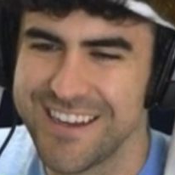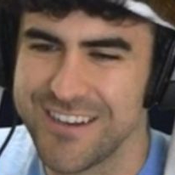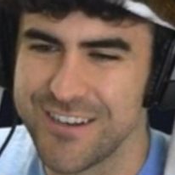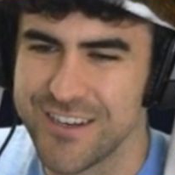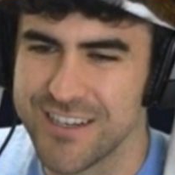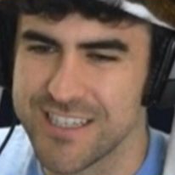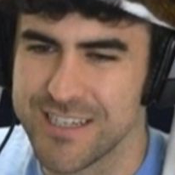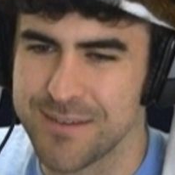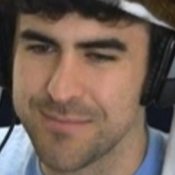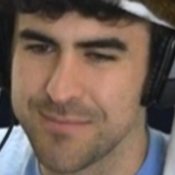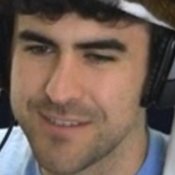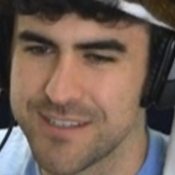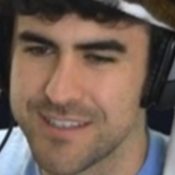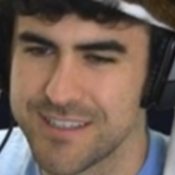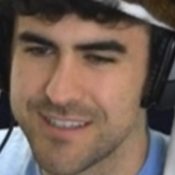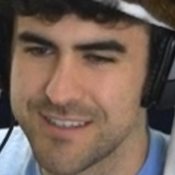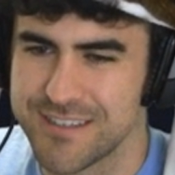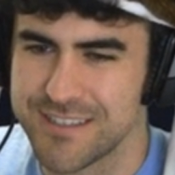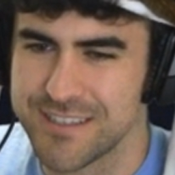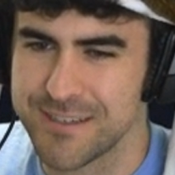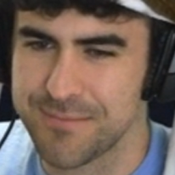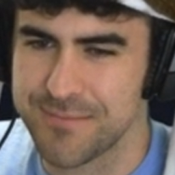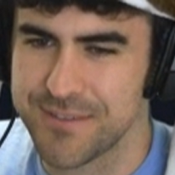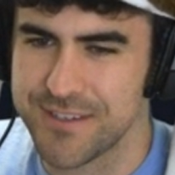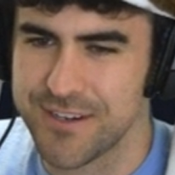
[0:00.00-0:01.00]
you did something
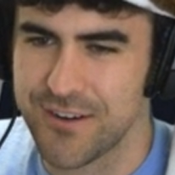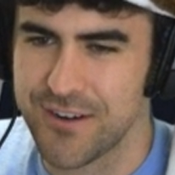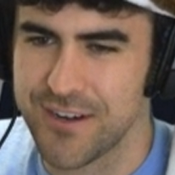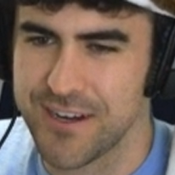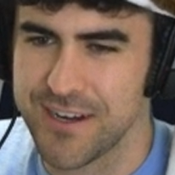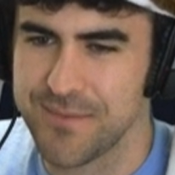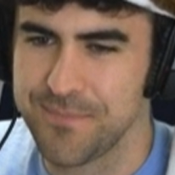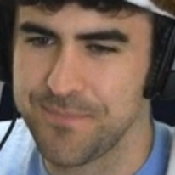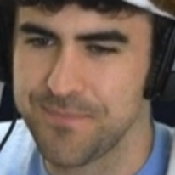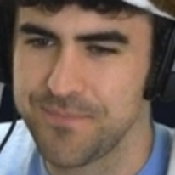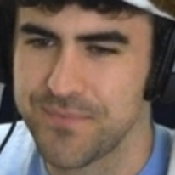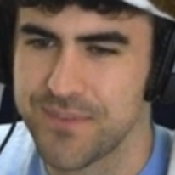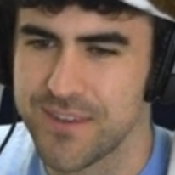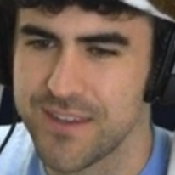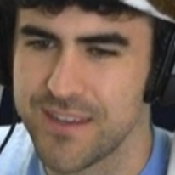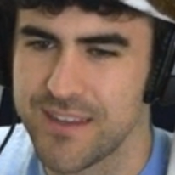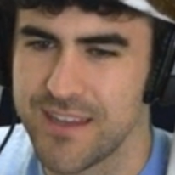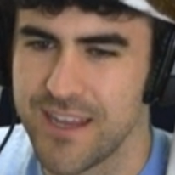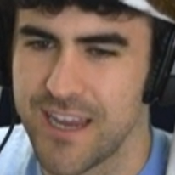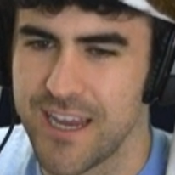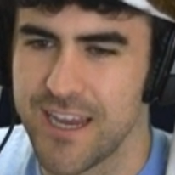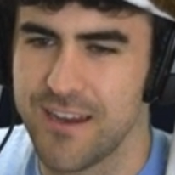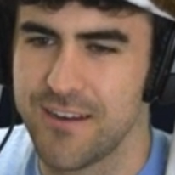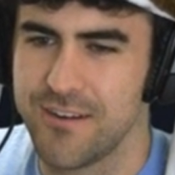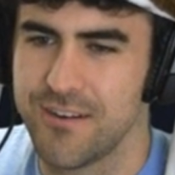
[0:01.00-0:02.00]
something dirty.
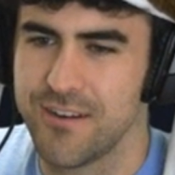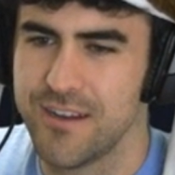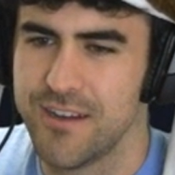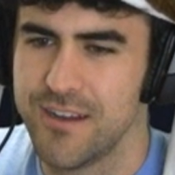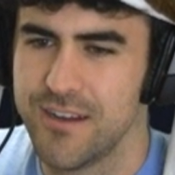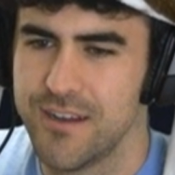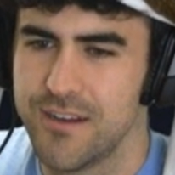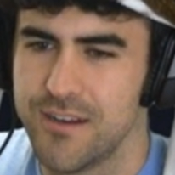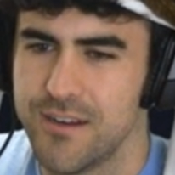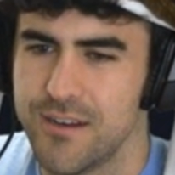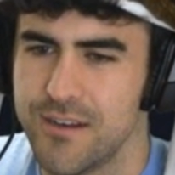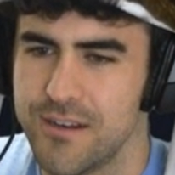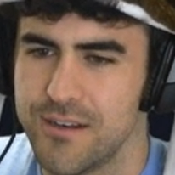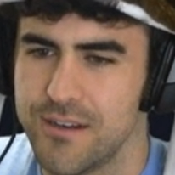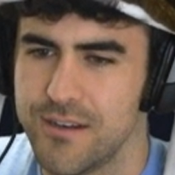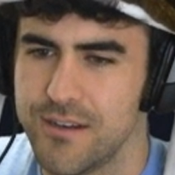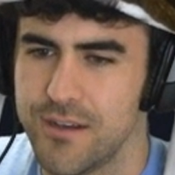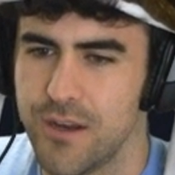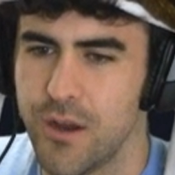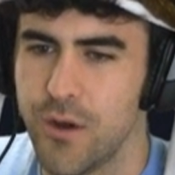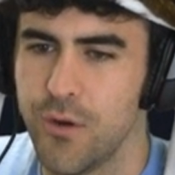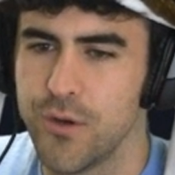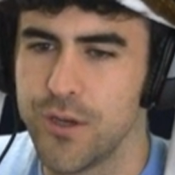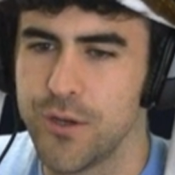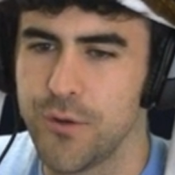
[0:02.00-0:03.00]
Now,
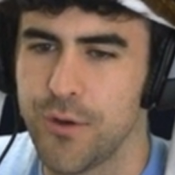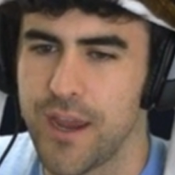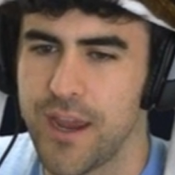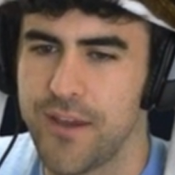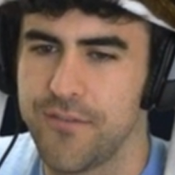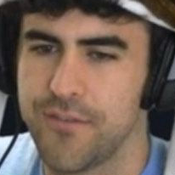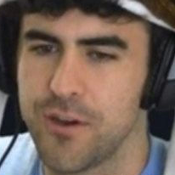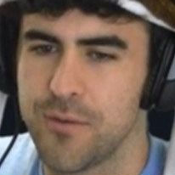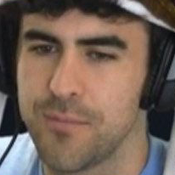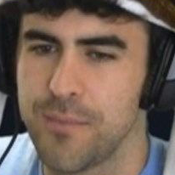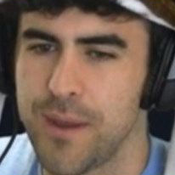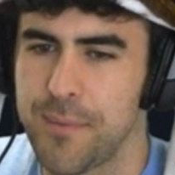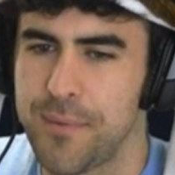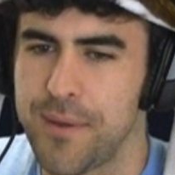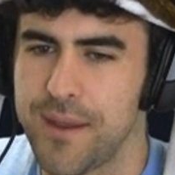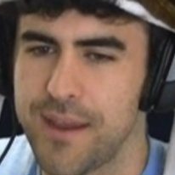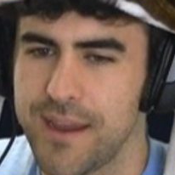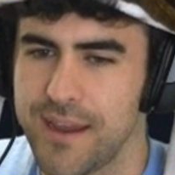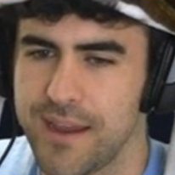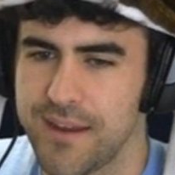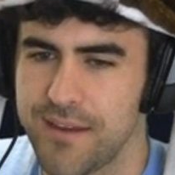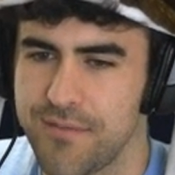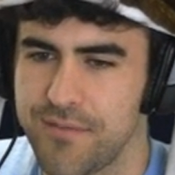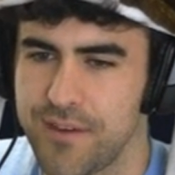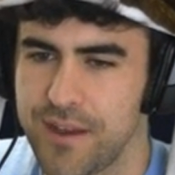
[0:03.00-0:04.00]
know you have your
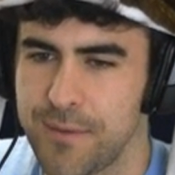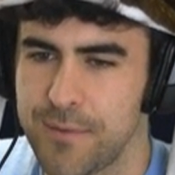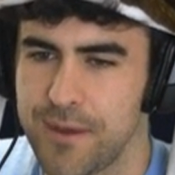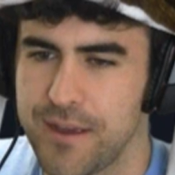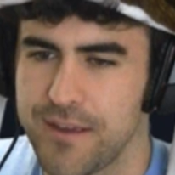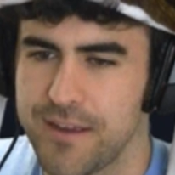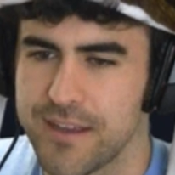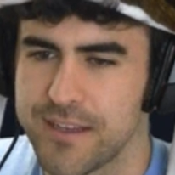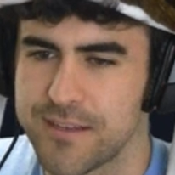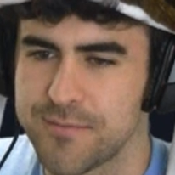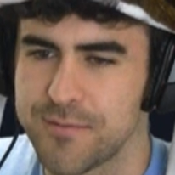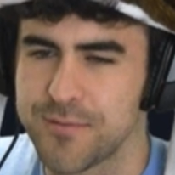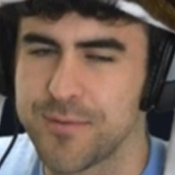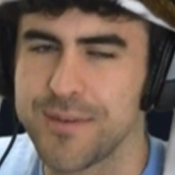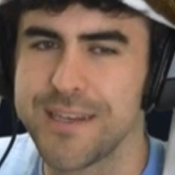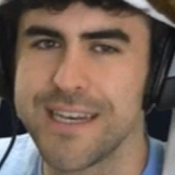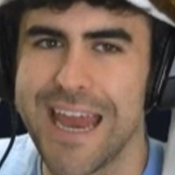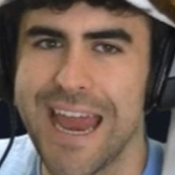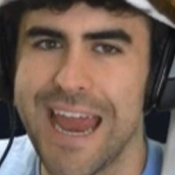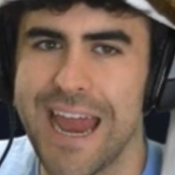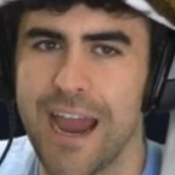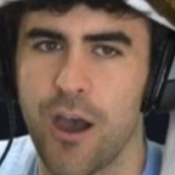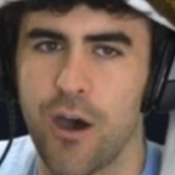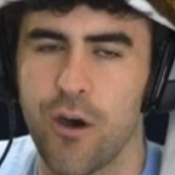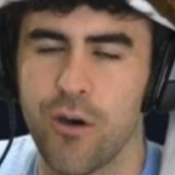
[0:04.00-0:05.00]
mepe. If I'm that's supposed to be
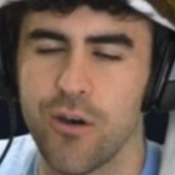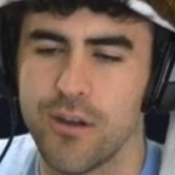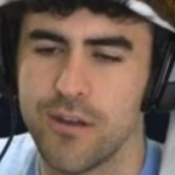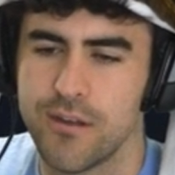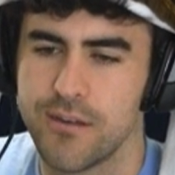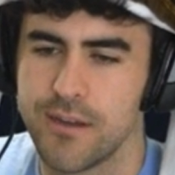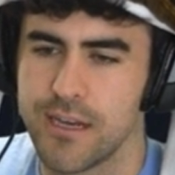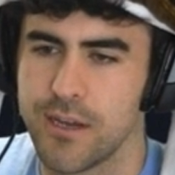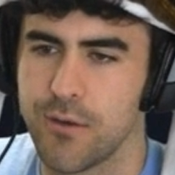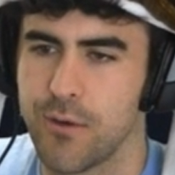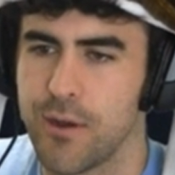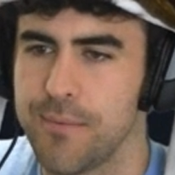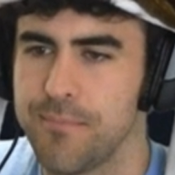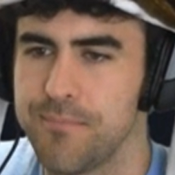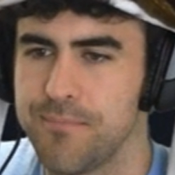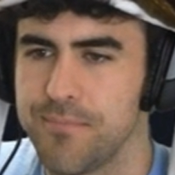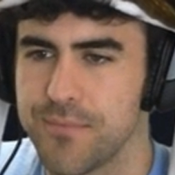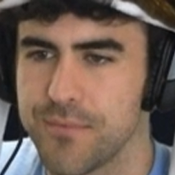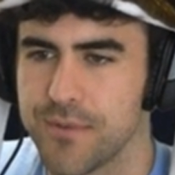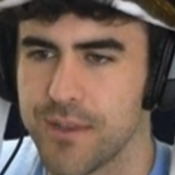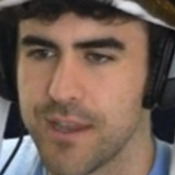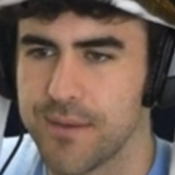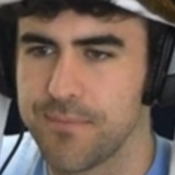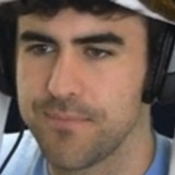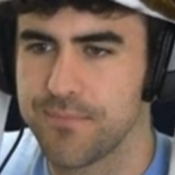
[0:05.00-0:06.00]
now. Anyway,
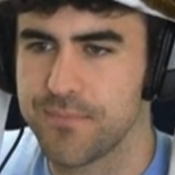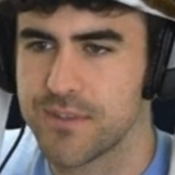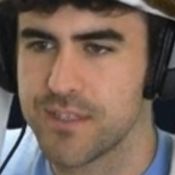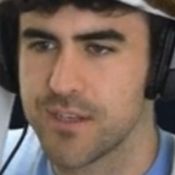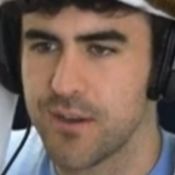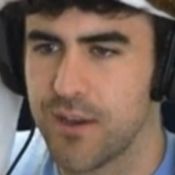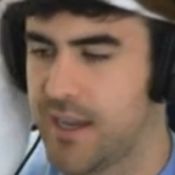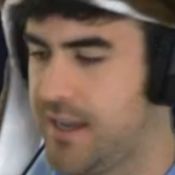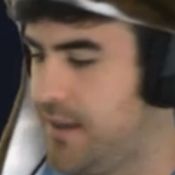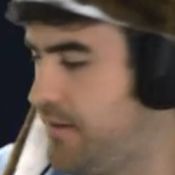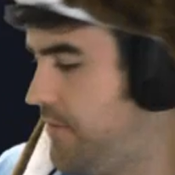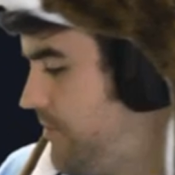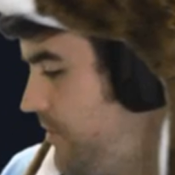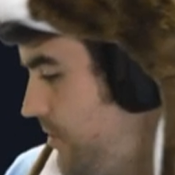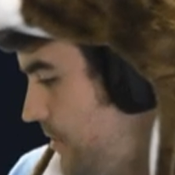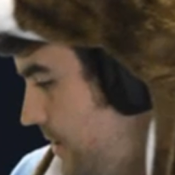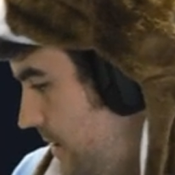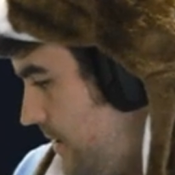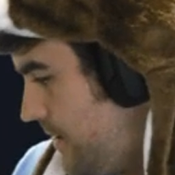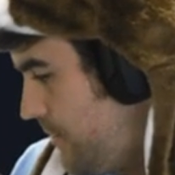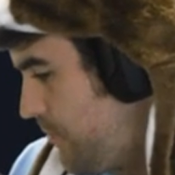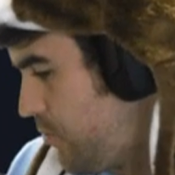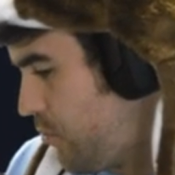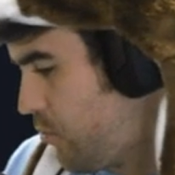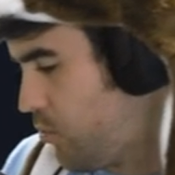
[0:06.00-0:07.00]
okay. So I have
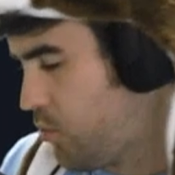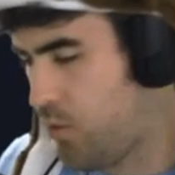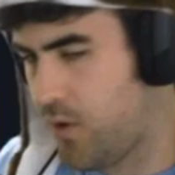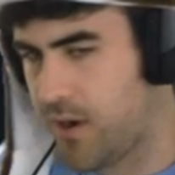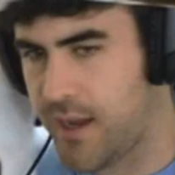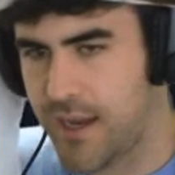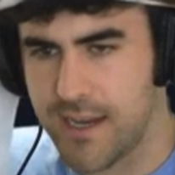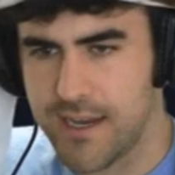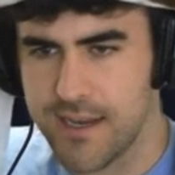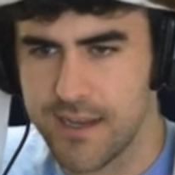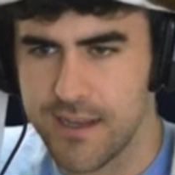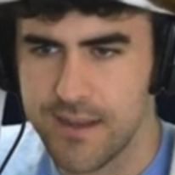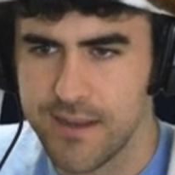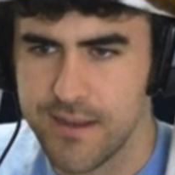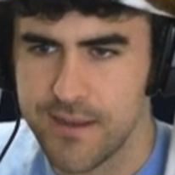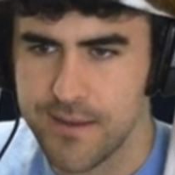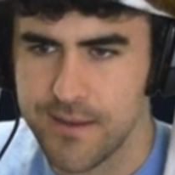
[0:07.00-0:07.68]
okay number one.